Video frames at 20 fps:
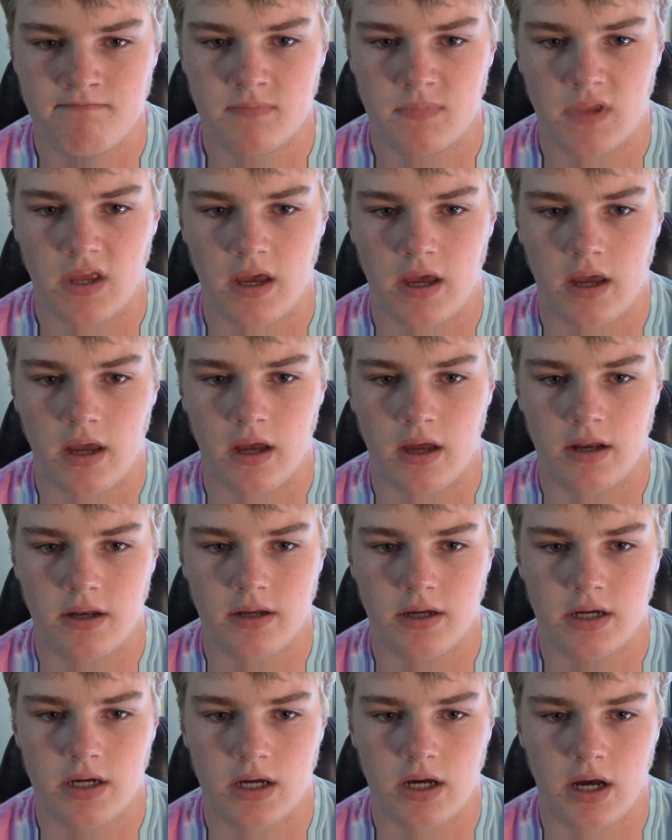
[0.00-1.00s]

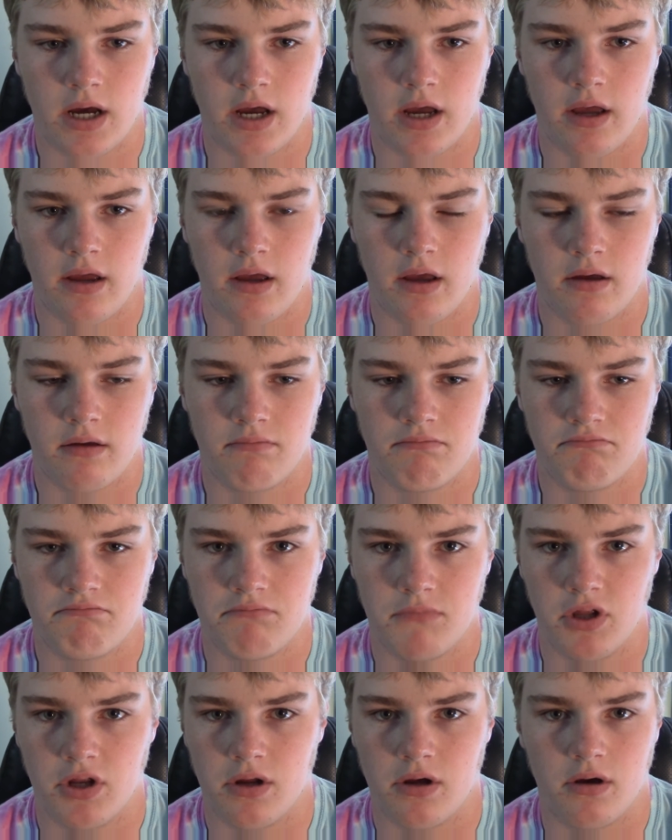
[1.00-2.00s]
and I,
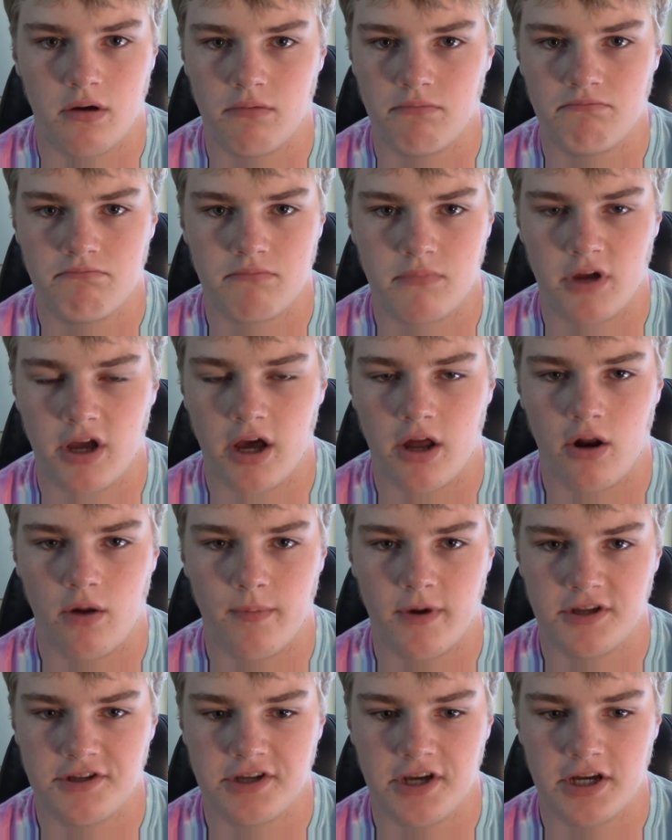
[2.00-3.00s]
got all
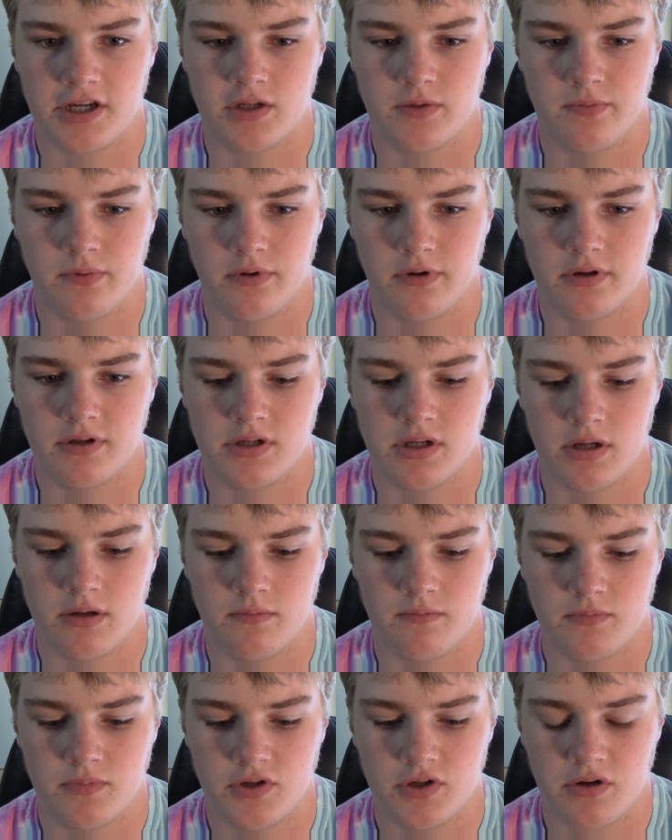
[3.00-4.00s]
my textbooks, and
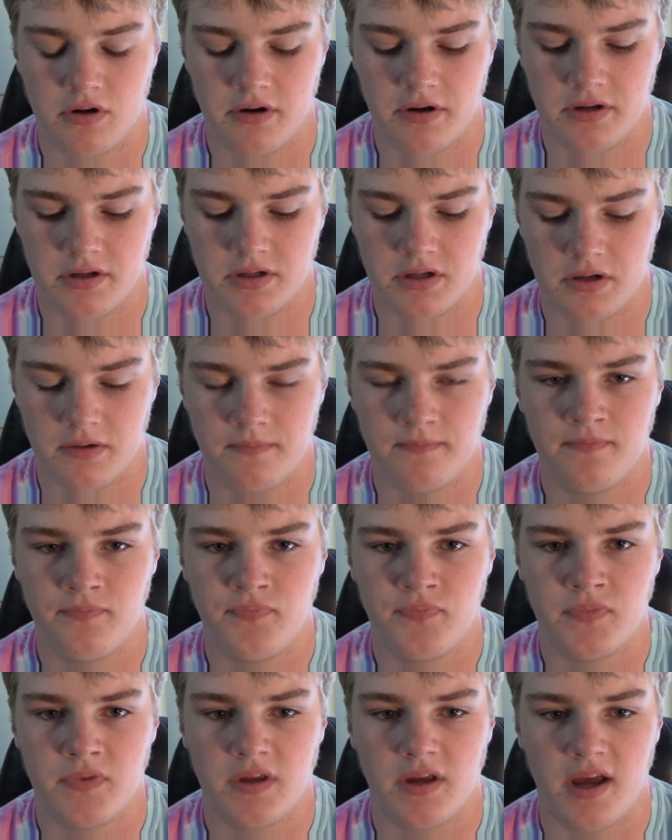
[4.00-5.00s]
I'm starting to
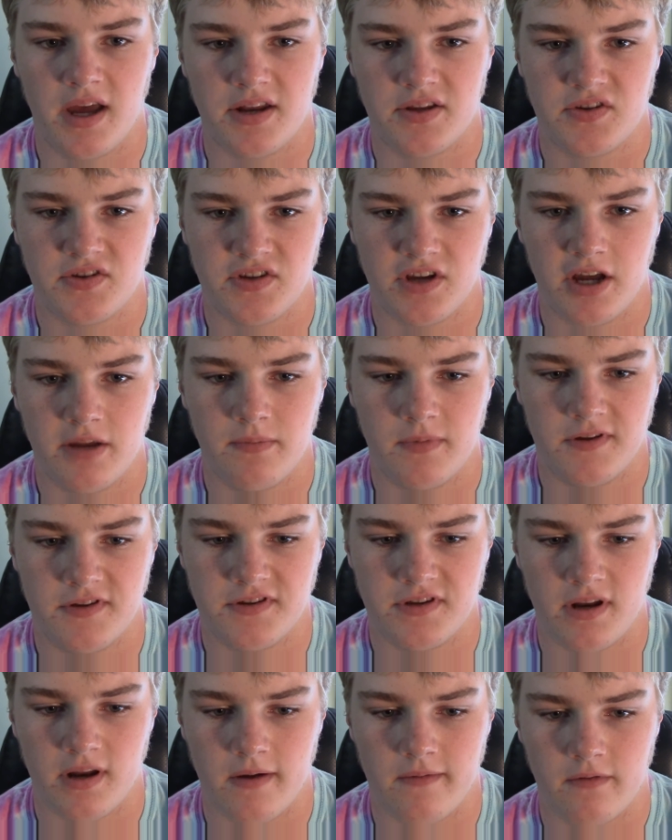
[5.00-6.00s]
get
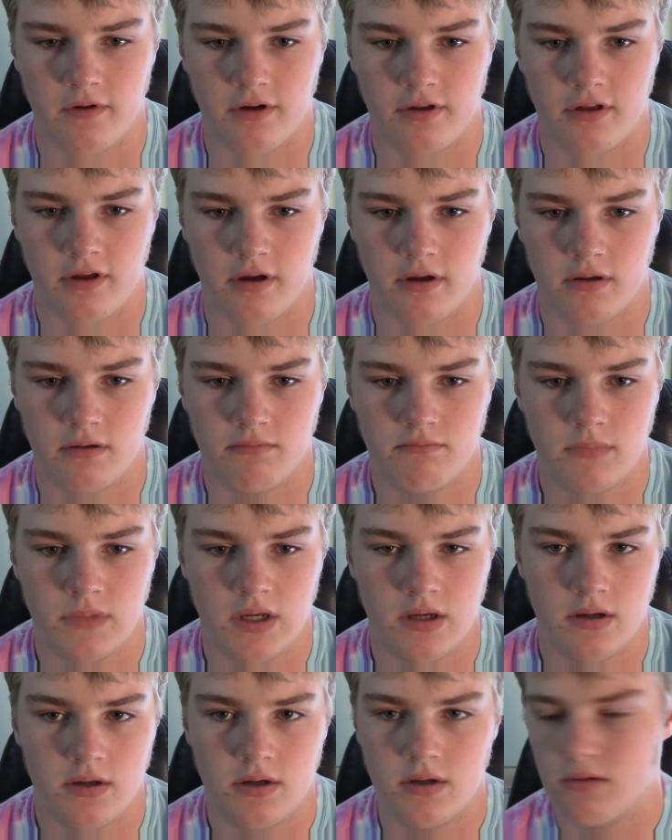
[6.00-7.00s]
assignments and everything.
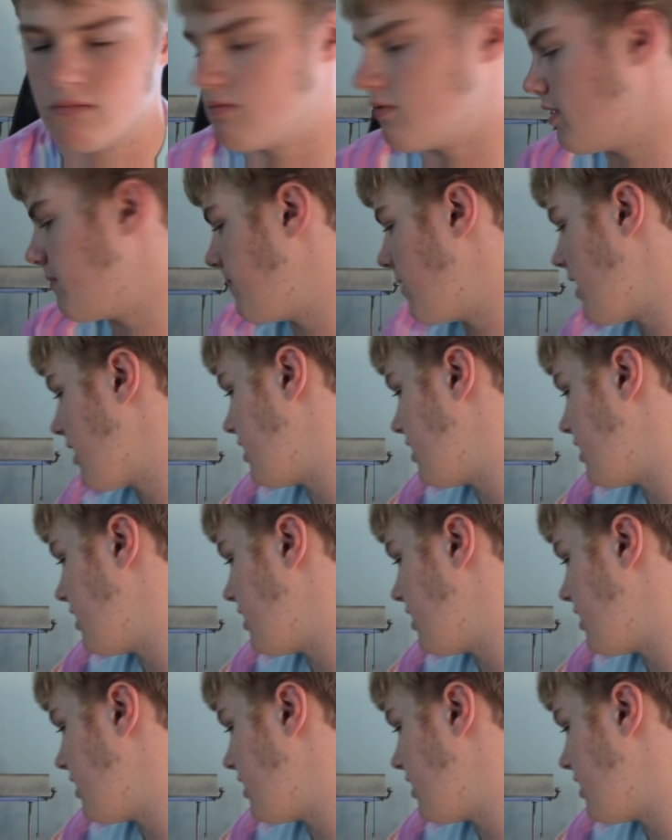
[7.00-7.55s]
Right back